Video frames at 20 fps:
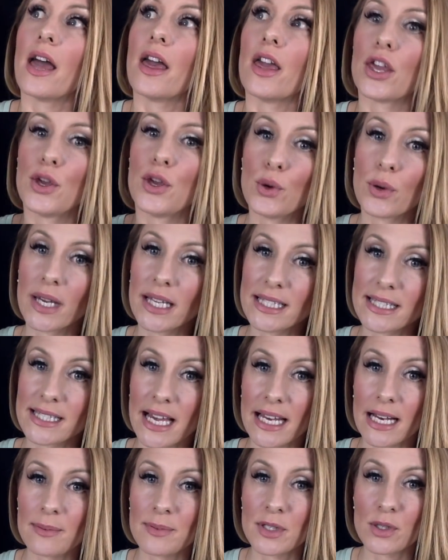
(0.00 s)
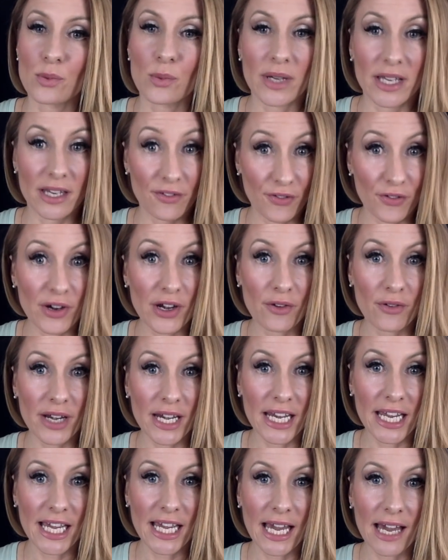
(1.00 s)
you can sign up to win a free
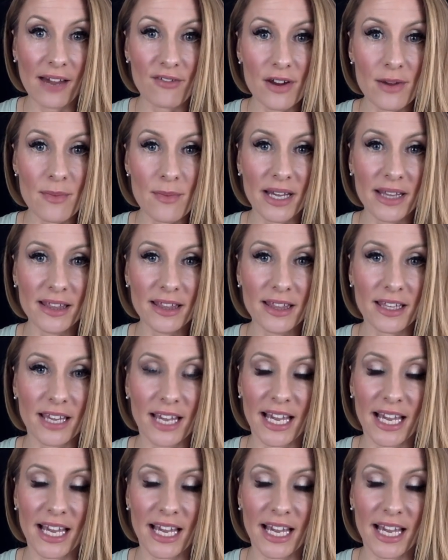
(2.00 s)
reading every month.